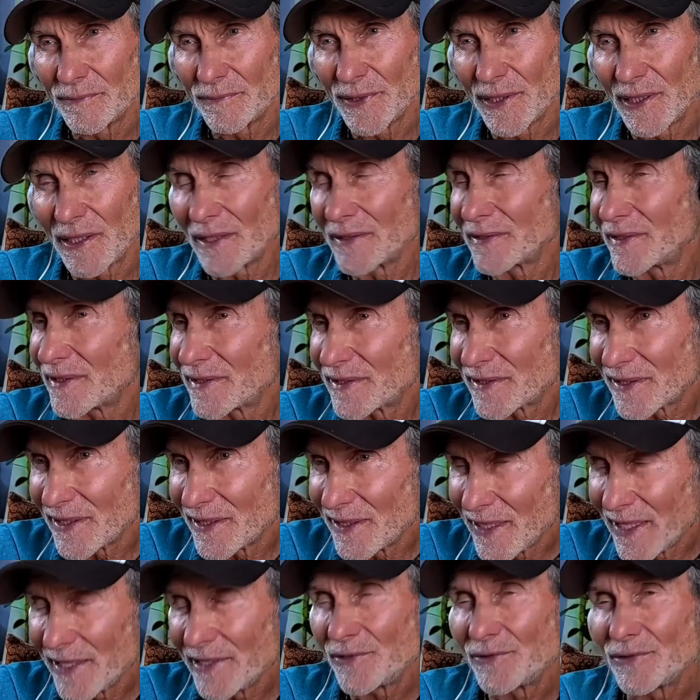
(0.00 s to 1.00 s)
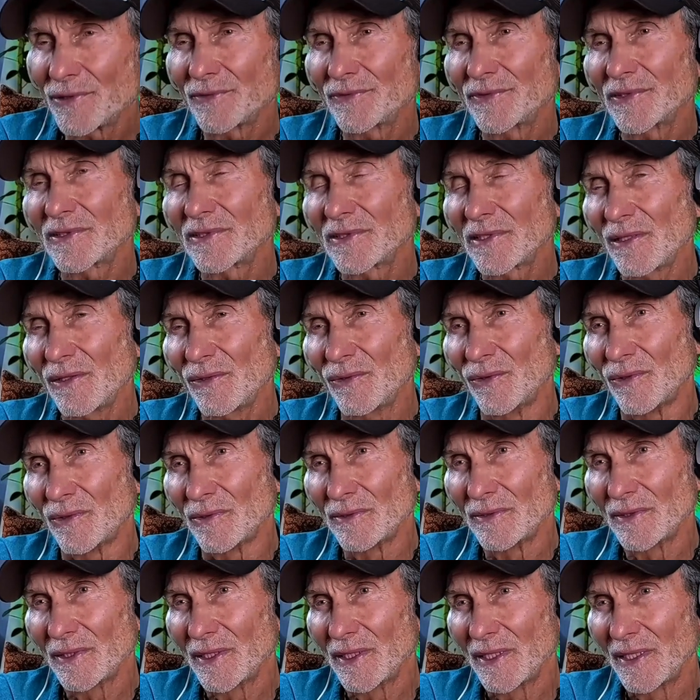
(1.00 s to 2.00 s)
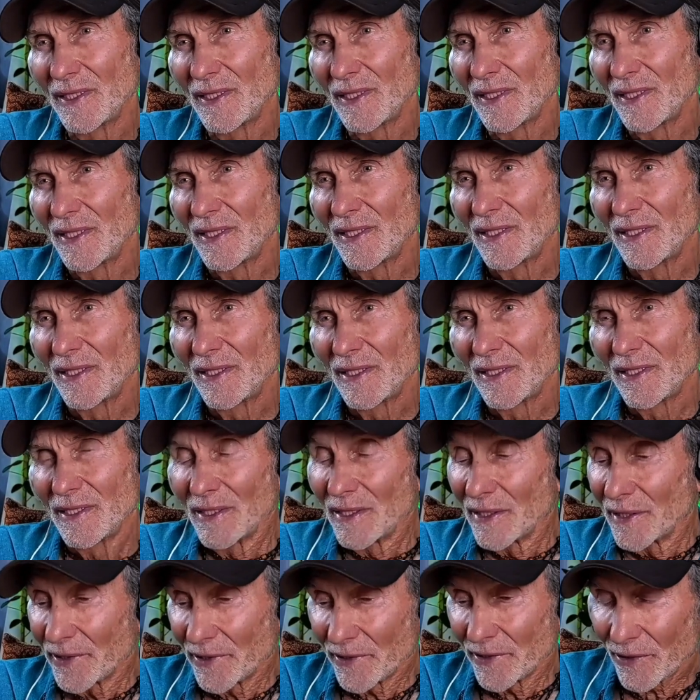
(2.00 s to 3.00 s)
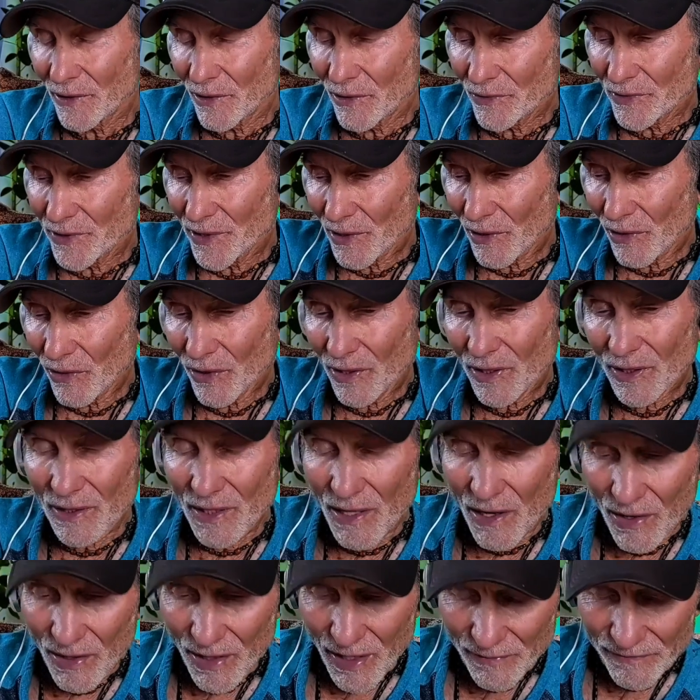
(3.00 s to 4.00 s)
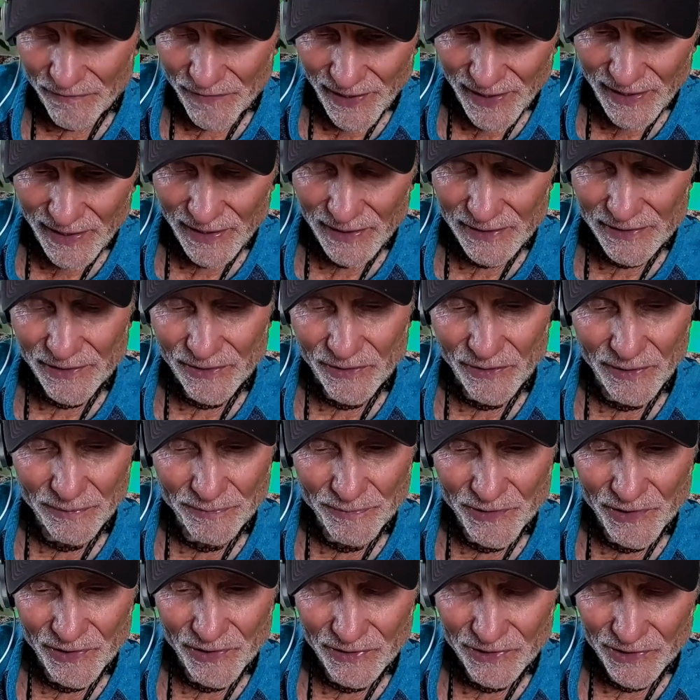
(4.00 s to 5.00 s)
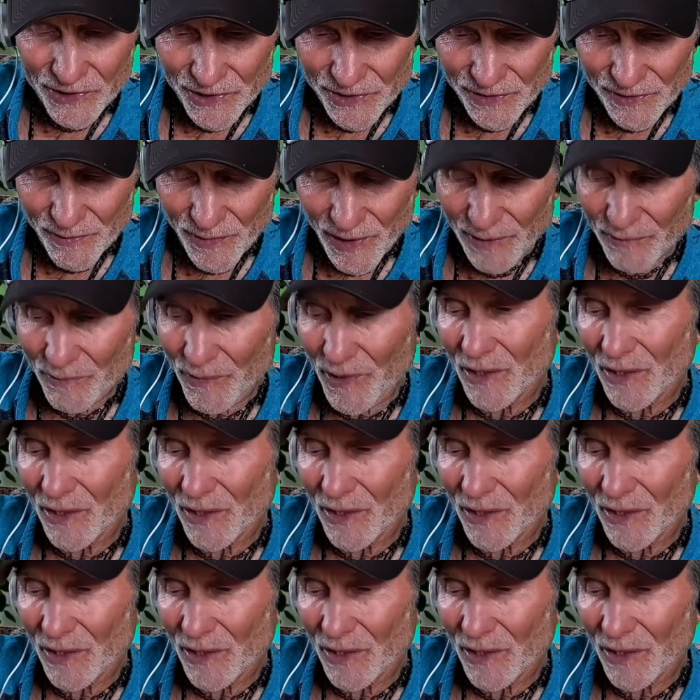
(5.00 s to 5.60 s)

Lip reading: because it's the nature of the soul. Yoga, our Vedic scriptures, Srimad